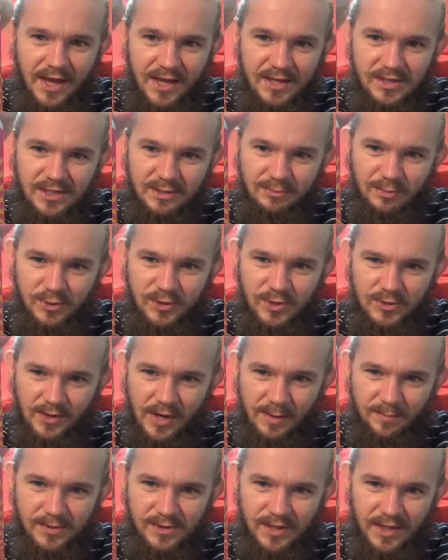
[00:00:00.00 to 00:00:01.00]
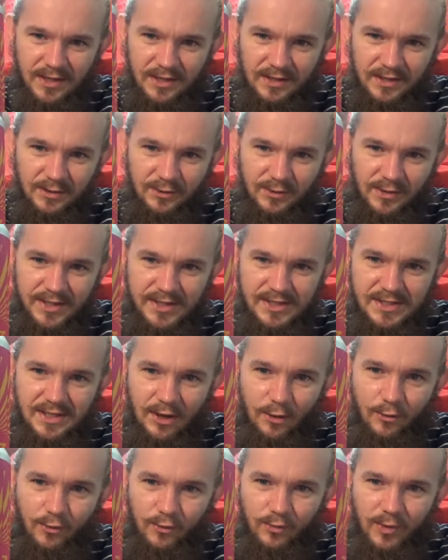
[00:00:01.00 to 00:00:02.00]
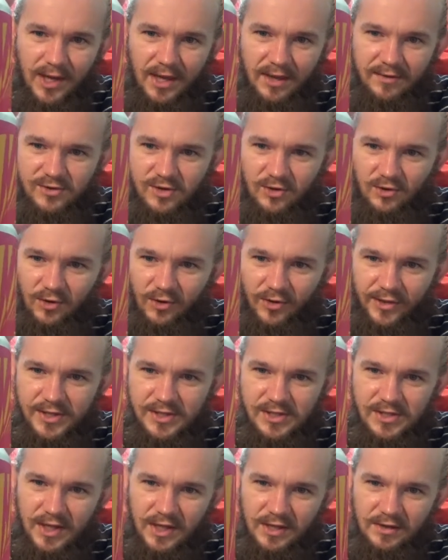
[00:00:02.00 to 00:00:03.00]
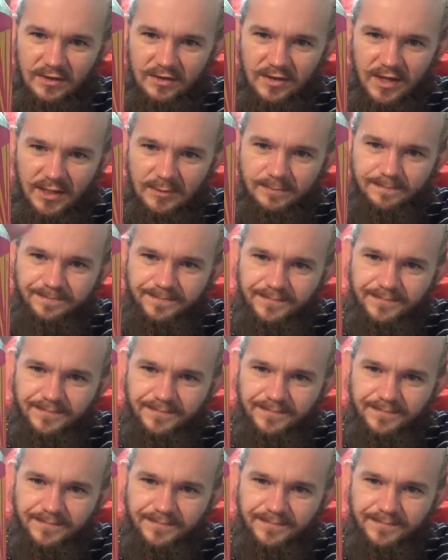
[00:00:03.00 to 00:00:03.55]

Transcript: is supposed to represent, you know, like sound waves and all of this kind of thing.